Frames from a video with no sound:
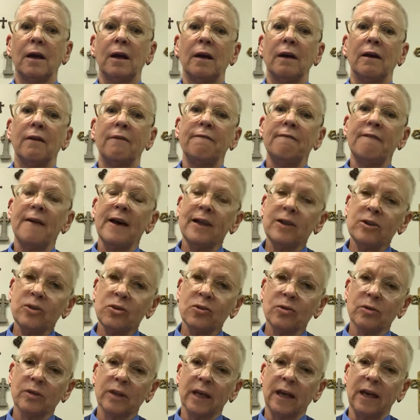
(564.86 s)

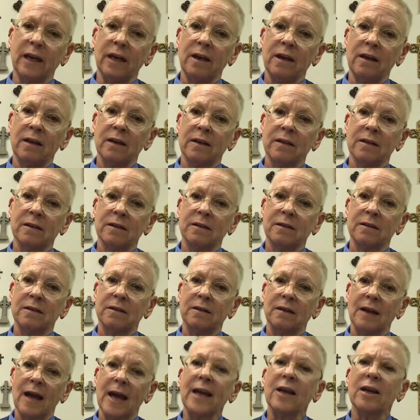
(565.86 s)
Eventually,
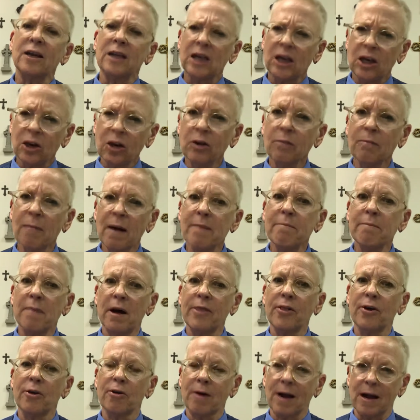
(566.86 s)
I could hear my
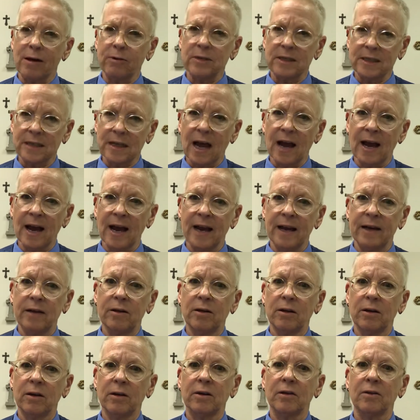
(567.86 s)
mother outside
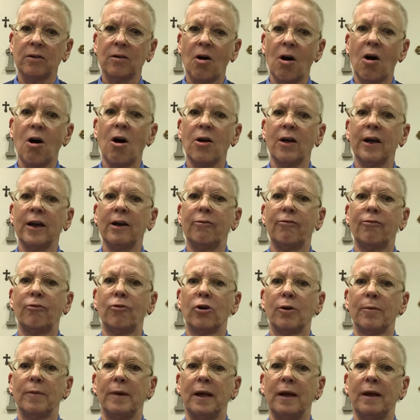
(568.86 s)
calling
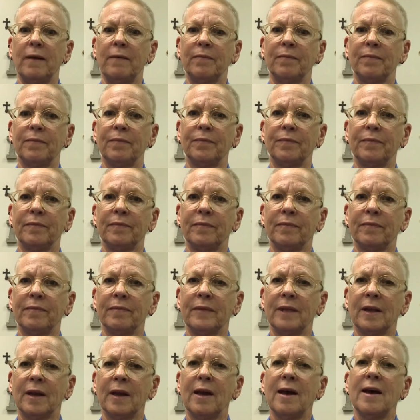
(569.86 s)
for me.
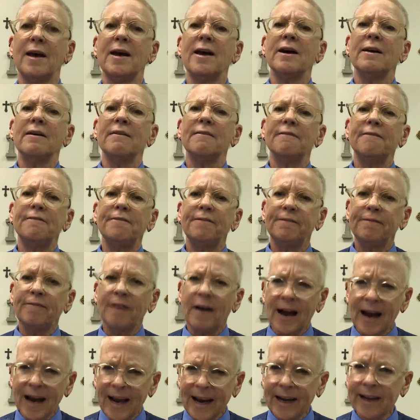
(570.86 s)

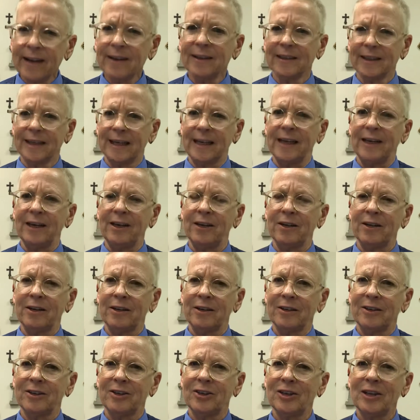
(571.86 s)
Finally,
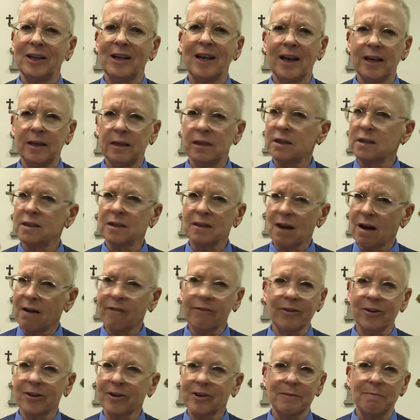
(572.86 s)
she had
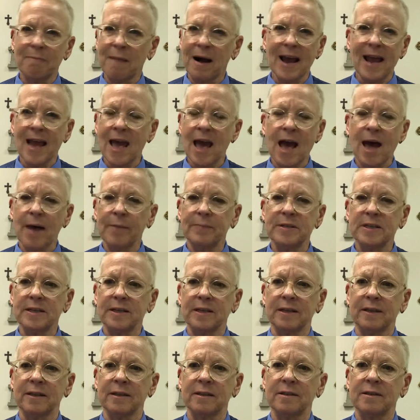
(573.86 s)
discovered my
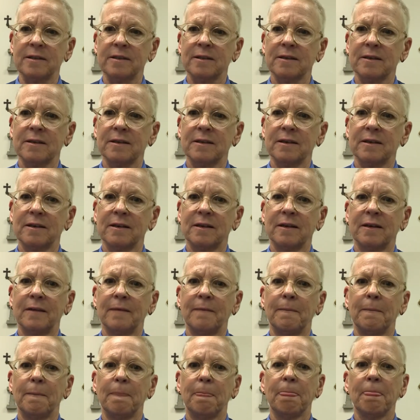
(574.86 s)
absence.
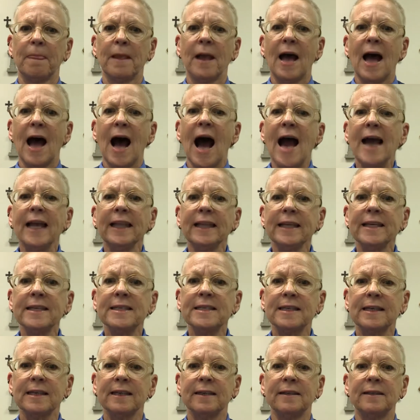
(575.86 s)
I
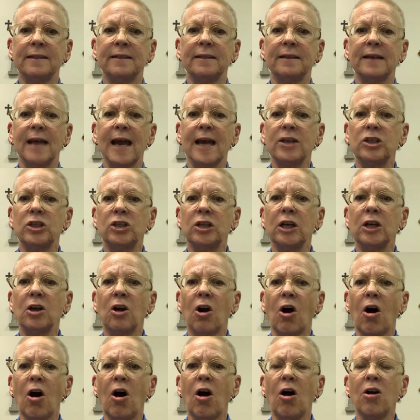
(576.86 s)
listened as she
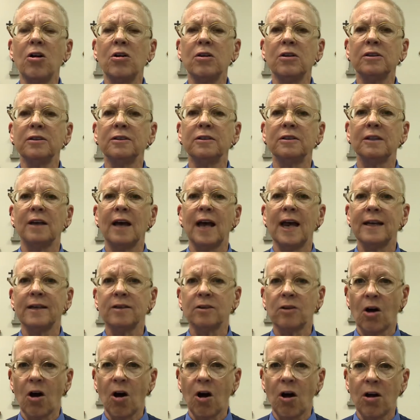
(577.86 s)
called and
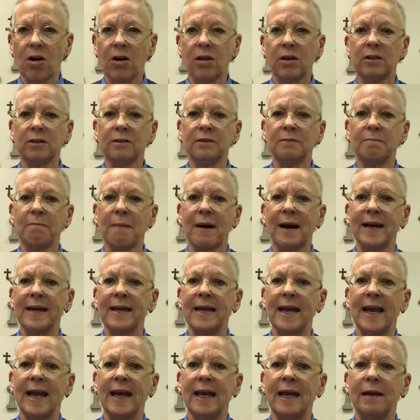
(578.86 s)
called my
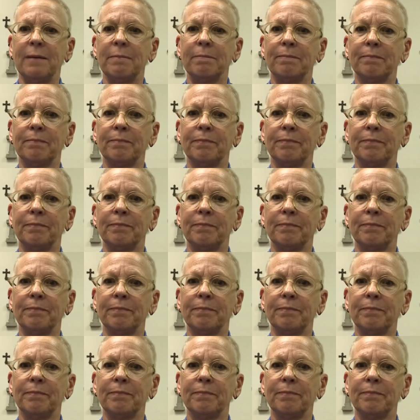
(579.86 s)
name.